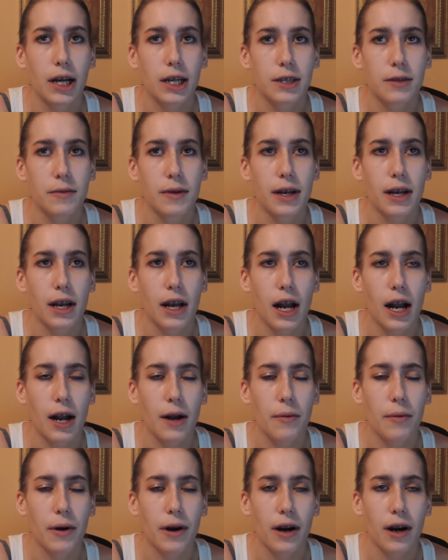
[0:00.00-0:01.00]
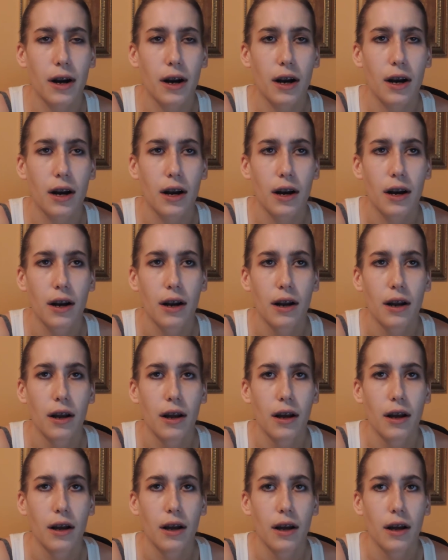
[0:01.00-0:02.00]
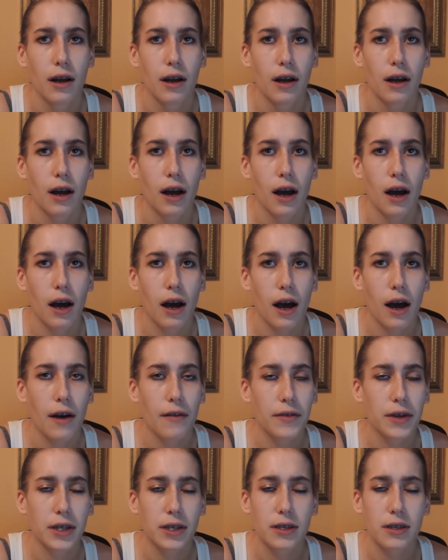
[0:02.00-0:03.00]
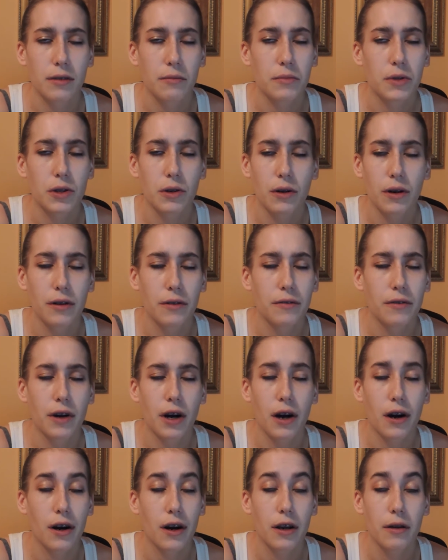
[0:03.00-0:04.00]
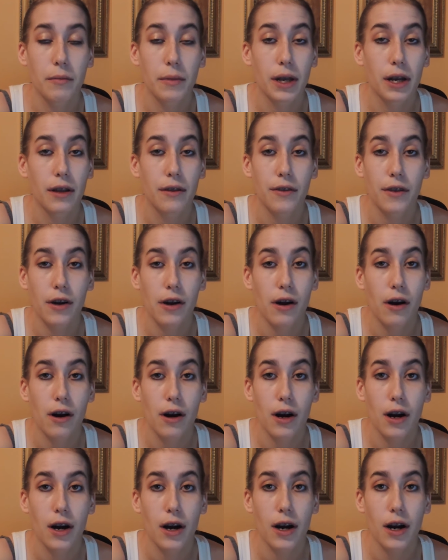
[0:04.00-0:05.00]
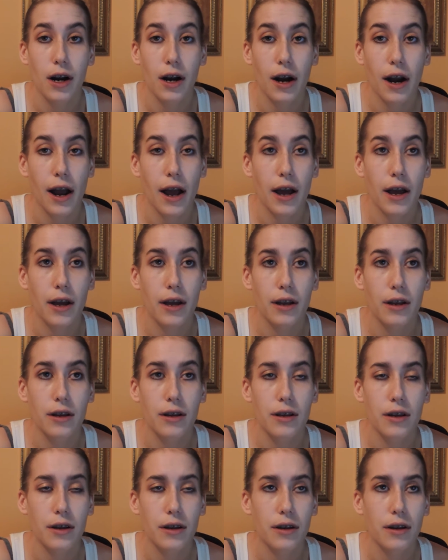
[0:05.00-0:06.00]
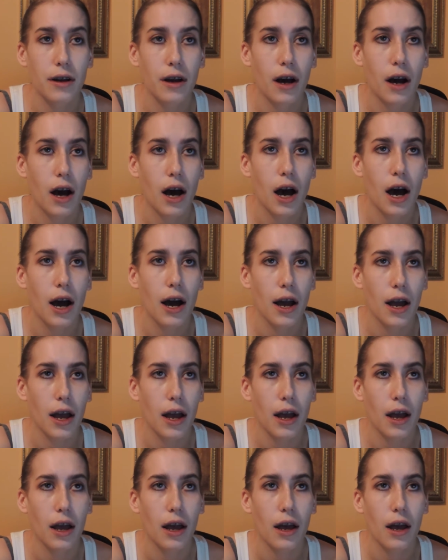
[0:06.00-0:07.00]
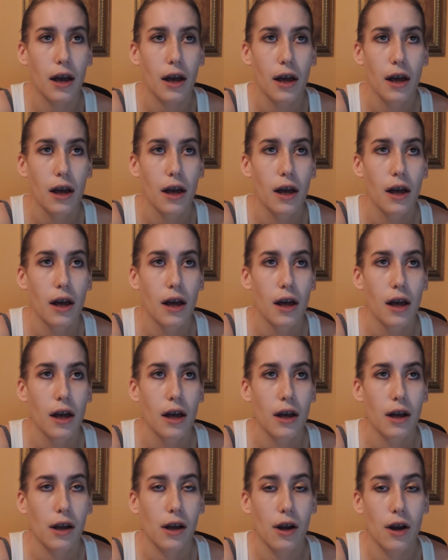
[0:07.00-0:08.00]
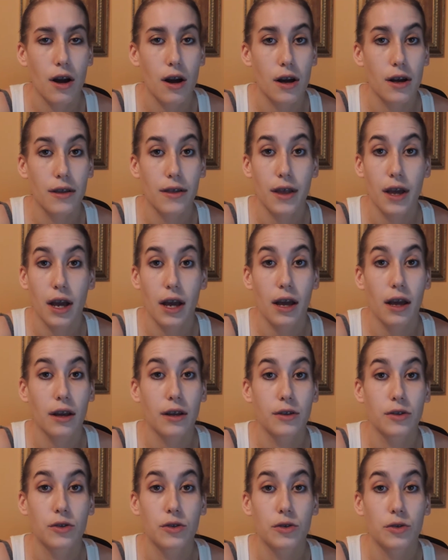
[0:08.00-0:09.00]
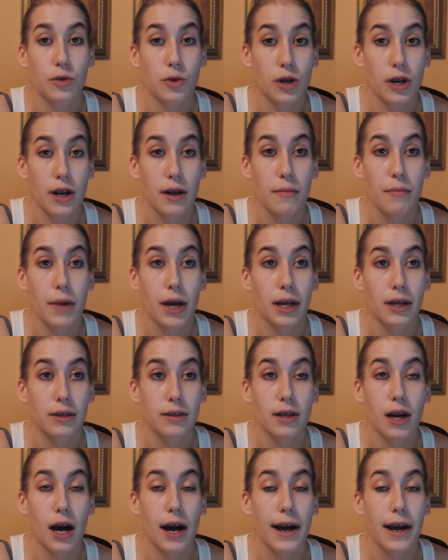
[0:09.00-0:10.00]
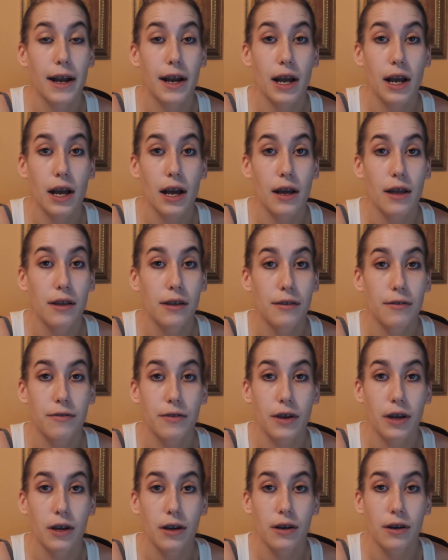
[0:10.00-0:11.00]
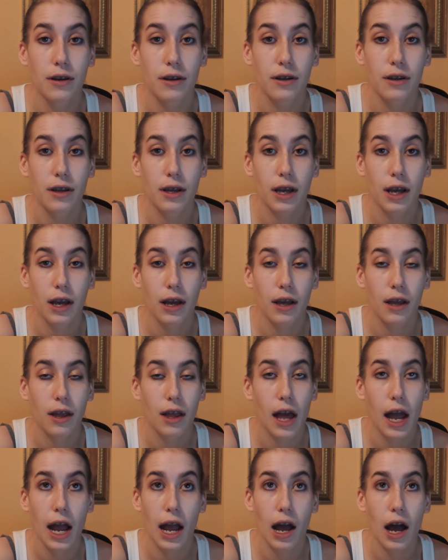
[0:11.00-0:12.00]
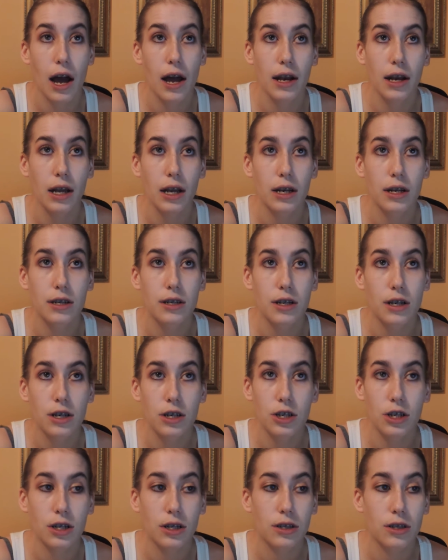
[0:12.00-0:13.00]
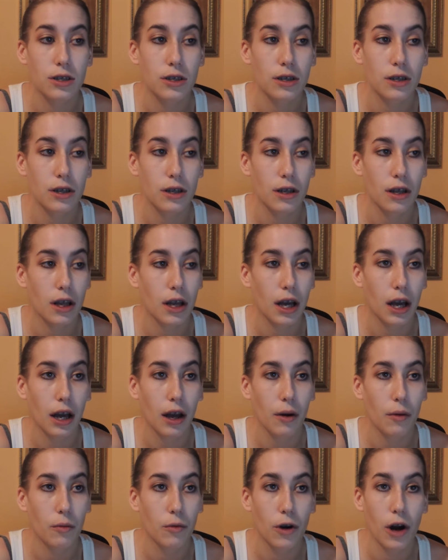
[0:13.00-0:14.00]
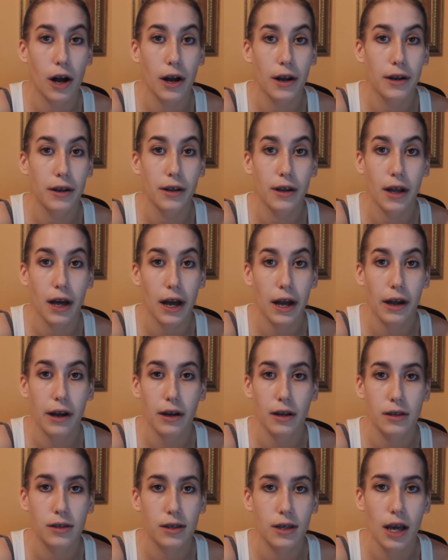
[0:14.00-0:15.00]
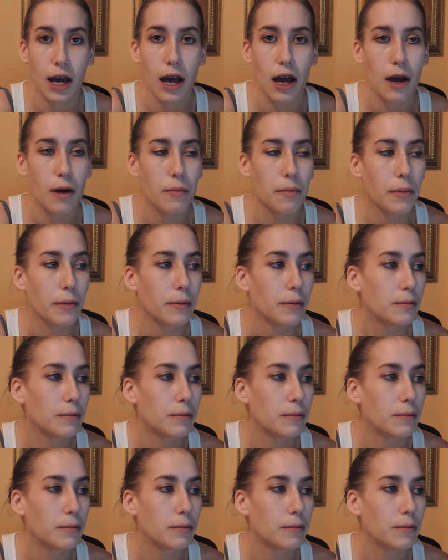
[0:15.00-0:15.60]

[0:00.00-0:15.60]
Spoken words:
husband and I were having some sort of argument in the car, and I got extreme anxiety and the feeling I needed to just run, escape.